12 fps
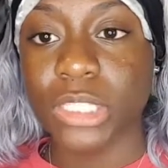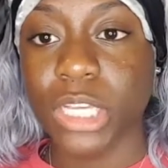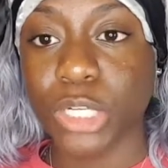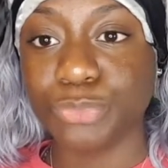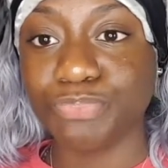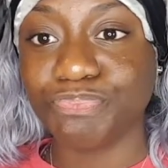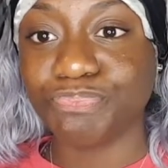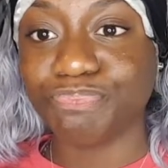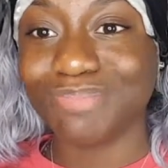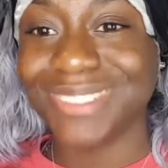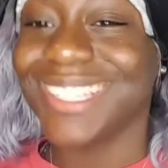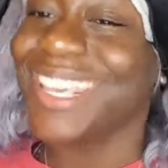so
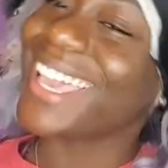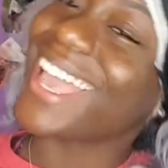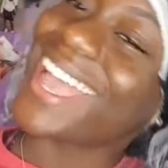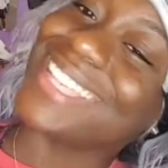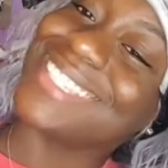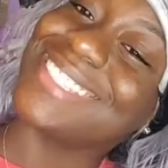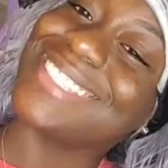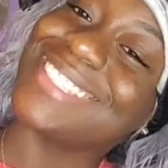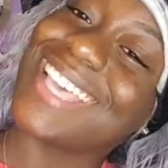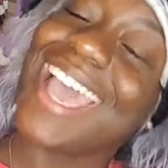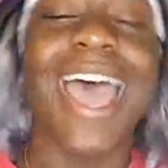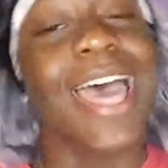yeah guys
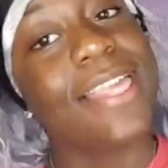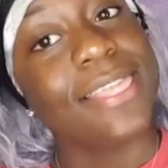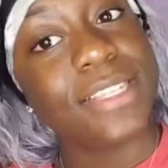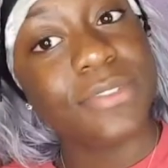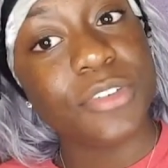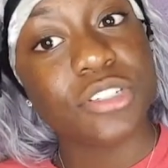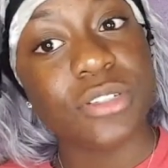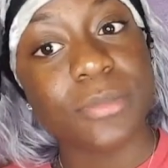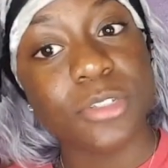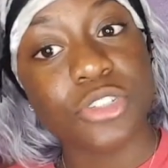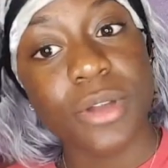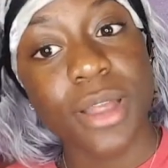this video is gonna
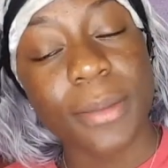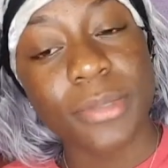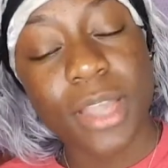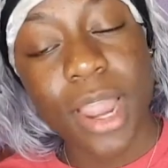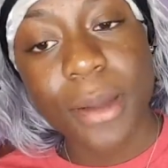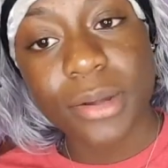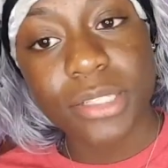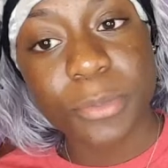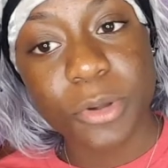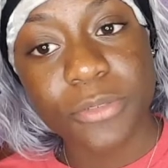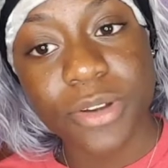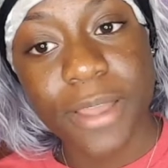be short i'm sorry i already
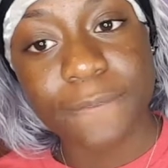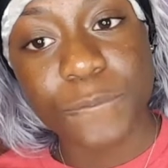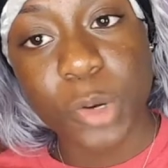spoke for like